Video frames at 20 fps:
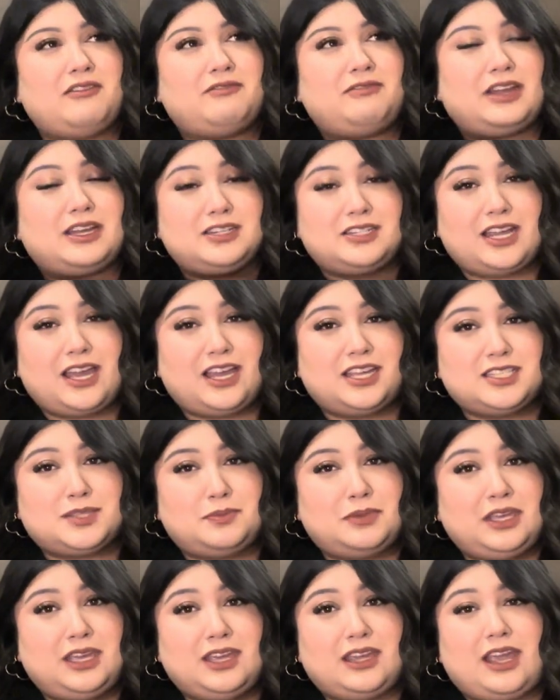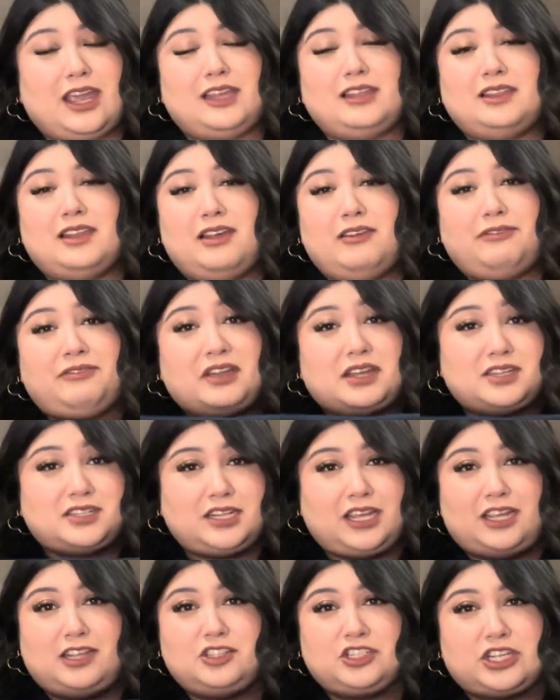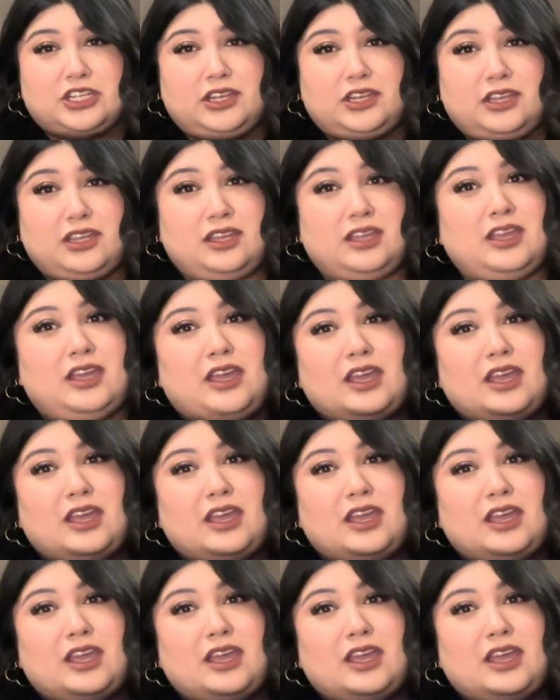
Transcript: Fantasmic. I love Fantasia.